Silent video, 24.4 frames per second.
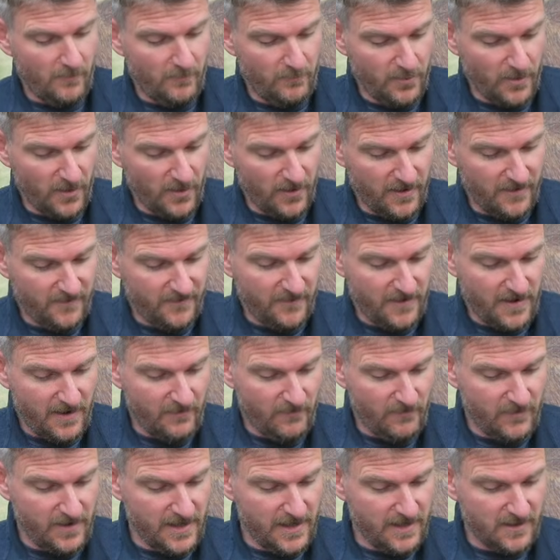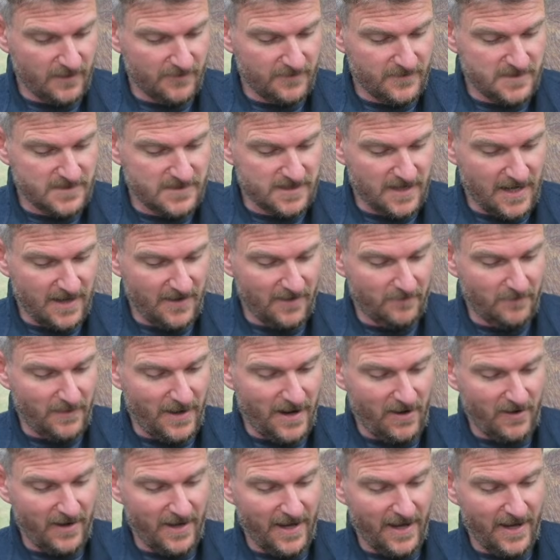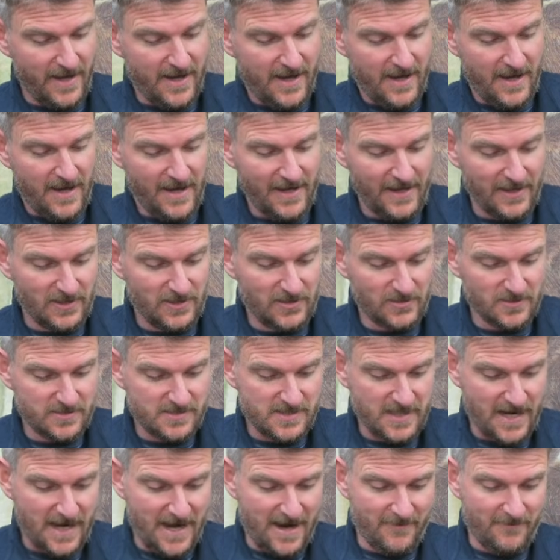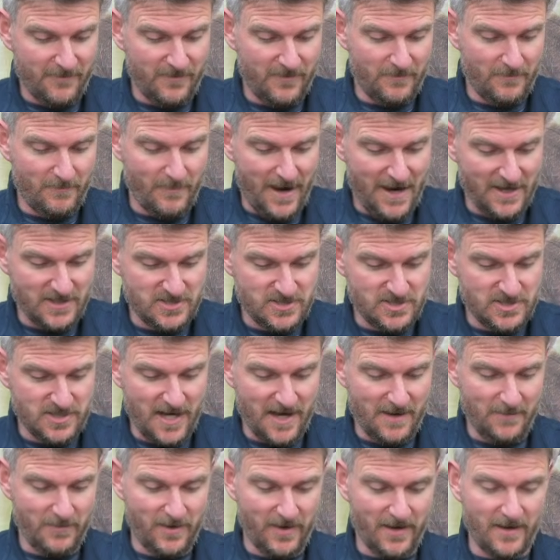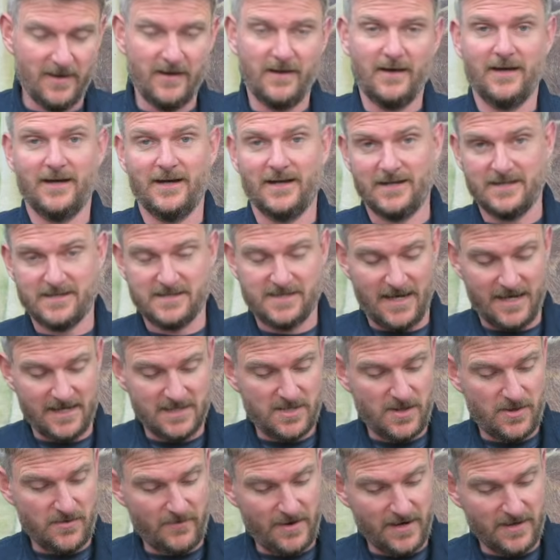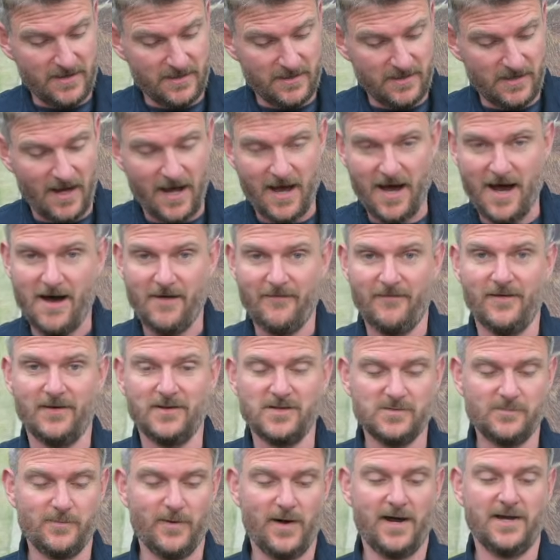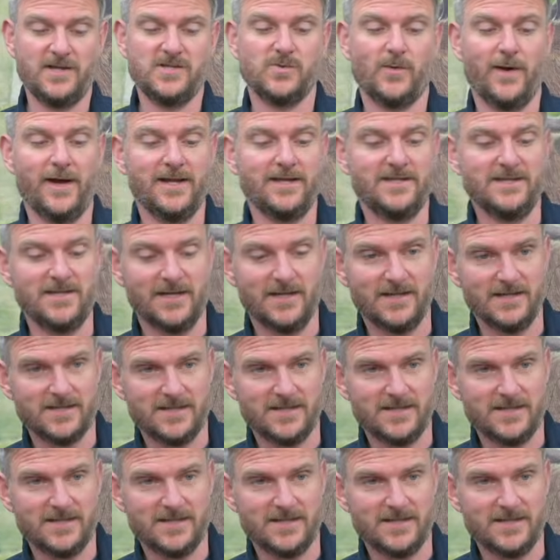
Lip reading: but if I read off the side of the barrel here, it does have the match chamber, and I say it's threaded 1/2 inch by 20. You can